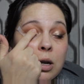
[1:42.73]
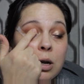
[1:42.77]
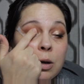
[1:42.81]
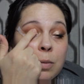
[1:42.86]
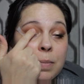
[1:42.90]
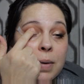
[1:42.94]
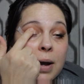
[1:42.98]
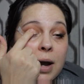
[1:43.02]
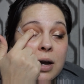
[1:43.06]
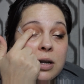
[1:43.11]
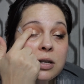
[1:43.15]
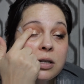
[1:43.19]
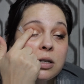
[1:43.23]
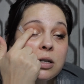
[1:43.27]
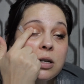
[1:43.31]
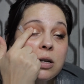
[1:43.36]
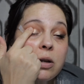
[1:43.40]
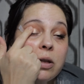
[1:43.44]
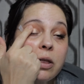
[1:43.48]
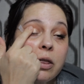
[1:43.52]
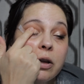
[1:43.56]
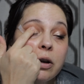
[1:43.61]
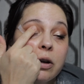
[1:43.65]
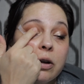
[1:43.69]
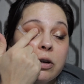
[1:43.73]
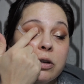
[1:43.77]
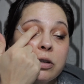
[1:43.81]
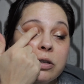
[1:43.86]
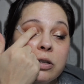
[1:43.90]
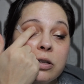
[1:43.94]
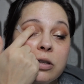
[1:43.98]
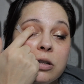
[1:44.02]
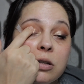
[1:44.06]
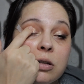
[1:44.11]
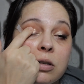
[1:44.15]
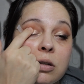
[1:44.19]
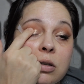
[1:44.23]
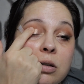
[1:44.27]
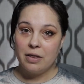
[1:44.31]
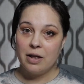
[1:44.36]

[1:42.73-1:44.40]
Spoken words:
little past 2/3.